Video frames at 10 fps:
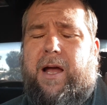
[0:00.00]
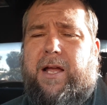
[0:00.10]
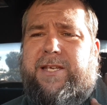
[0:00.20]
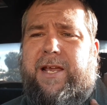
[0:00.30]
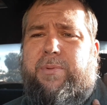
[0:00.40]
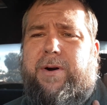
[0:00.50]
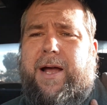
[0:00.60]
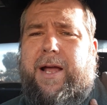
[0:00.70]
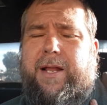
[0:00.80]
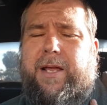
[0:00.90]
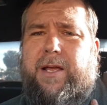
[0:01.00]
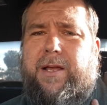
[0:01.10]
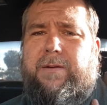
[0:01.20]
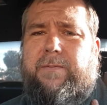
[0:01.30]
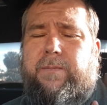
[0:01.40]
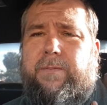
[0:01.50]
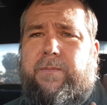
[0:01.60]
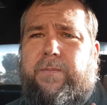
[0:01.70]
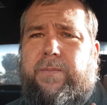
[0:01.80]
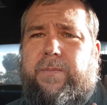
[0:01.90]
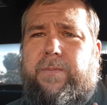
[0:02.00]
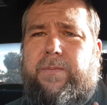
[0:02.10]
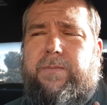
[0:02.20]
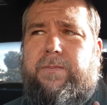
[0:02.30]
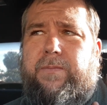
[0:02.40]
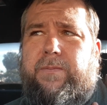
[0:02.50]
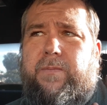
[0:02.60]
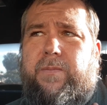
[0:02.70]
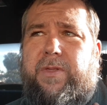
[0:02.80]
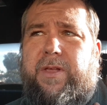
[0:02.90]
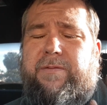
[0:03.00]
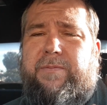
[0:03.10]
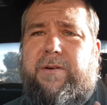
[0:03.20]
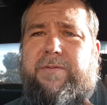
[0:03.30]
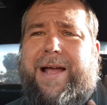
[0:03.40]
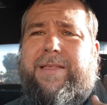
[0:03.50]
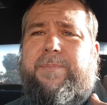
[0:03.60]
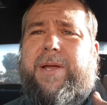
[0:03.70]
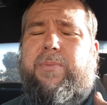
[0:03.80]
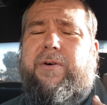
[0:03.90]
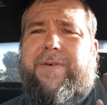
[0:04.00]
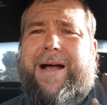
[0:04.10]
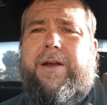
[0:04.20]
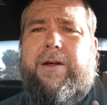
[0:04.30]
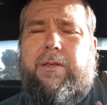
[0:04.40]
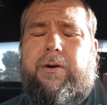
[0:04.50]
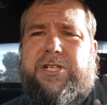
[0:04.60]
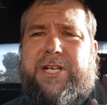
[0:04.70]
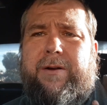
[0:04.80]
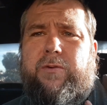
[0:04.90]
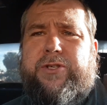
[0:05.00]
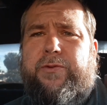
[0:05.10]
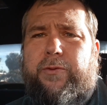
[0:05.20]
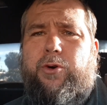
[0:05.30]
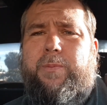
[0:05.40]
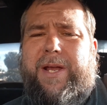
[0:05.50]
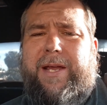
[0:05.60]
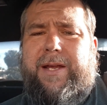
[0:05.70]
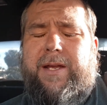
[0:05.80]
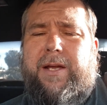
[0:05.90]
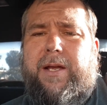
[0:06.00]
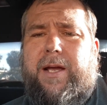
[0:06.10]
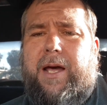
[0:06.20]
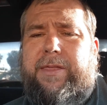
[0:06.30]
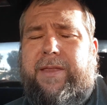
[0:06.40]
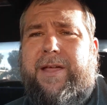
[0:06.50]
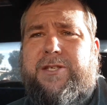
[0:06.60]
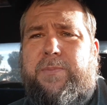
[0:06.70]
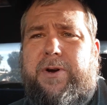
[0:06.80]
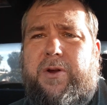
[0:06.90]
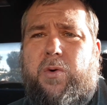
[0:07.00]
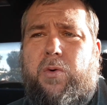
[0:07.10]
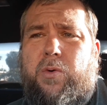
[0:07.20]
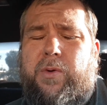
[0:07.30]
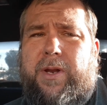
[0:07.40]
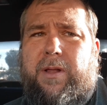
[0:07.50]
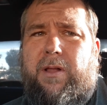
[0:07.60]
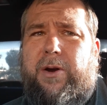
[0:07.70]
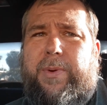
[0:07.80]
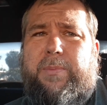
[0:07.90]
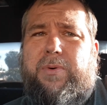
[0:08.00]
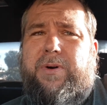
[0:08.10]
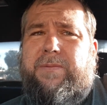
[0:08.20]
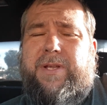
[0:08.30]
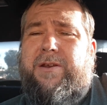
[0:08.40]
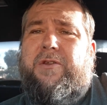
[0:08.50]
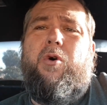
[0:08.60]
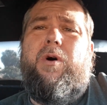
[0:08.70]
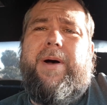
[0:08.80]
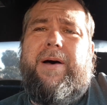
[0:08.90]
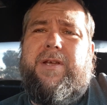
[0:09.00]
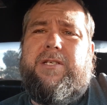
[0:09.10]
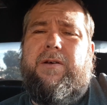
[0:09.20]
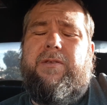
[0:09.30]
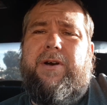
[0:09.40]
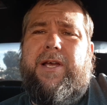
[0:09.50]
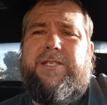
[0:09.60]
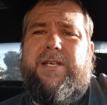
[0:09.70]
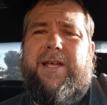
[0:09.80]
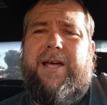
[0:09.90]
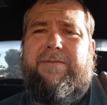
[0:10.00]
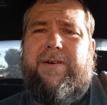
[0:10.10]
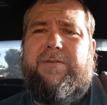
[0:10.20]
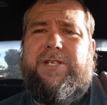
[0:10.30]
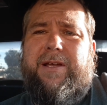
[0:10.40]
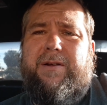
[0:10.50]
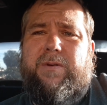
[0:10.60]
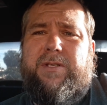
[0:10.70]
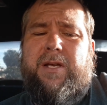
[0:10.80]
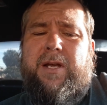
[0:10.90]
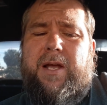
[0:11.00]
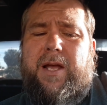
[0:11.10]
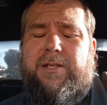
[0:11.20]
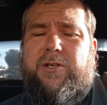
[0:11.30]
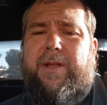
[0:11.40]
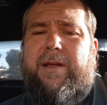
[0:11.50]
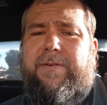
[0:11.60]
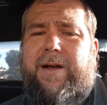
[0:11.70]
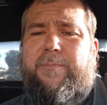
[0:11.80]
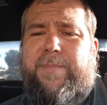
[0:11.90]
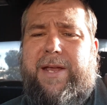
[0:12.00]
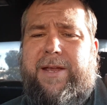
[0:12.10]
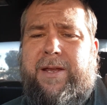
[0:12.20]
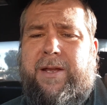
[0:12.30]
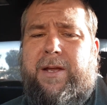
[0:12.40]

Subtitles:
take pride in the fact that people find other channels through me. I think that's pretty cool, and a lot of people didn't know about these other SN95 channels until they found me,